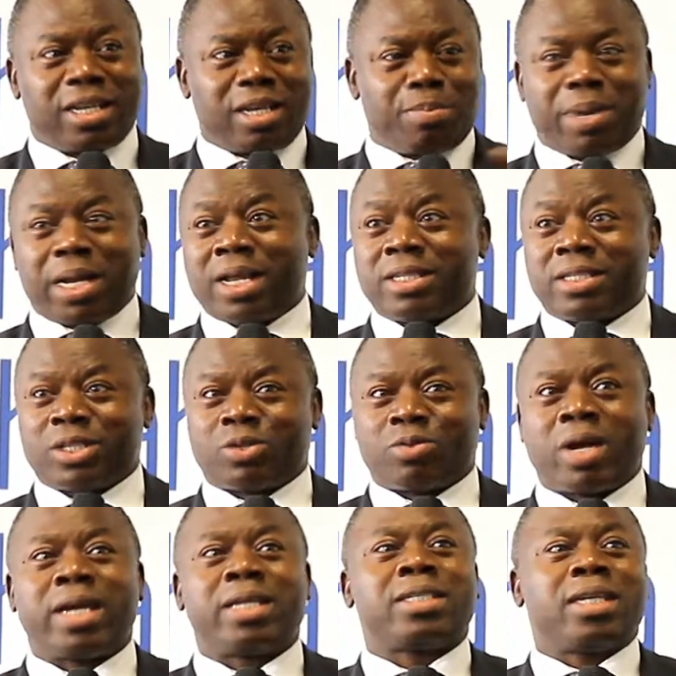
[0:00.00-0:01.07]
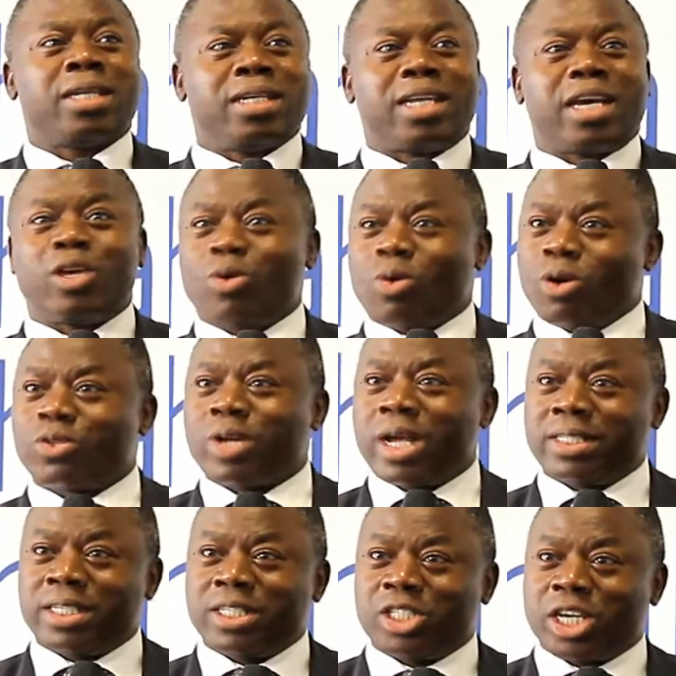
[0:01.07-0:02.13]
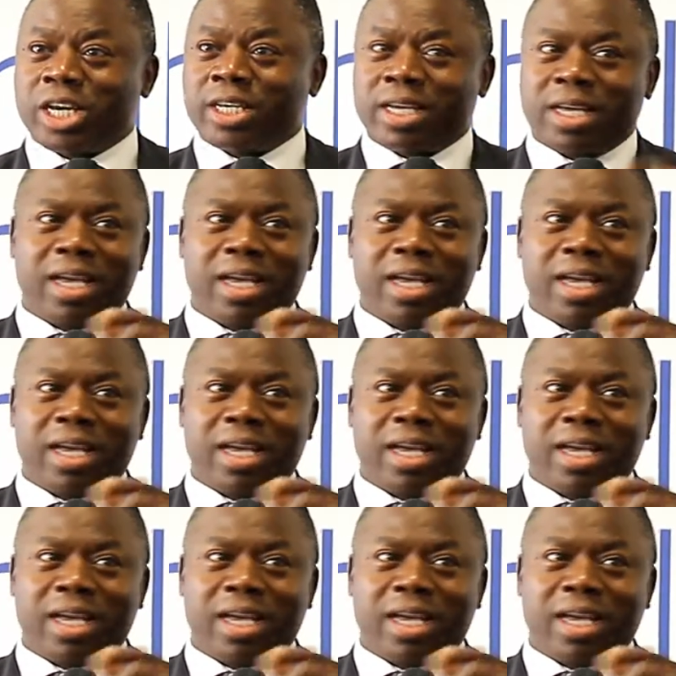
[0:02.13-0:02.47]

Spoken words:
the balance is right, and you authorize the check